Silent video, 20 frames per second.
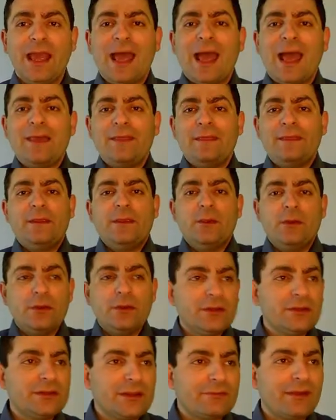And
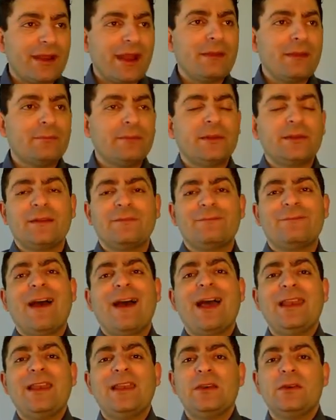during the ramp, the
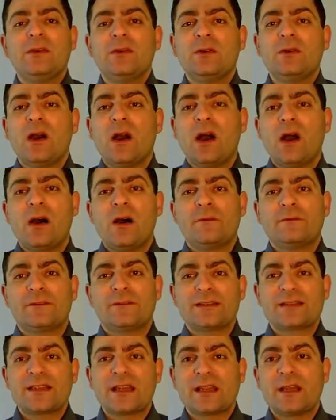value of the
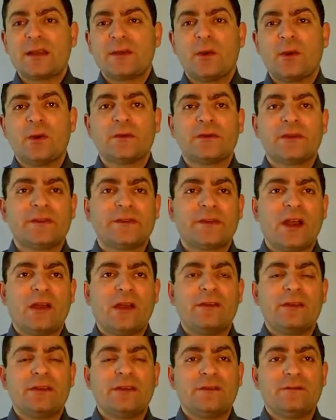second order
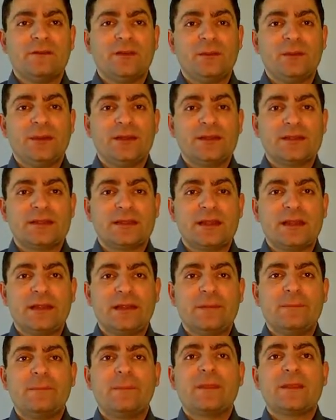derivative will be
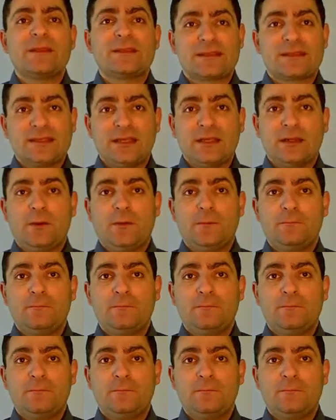still 0.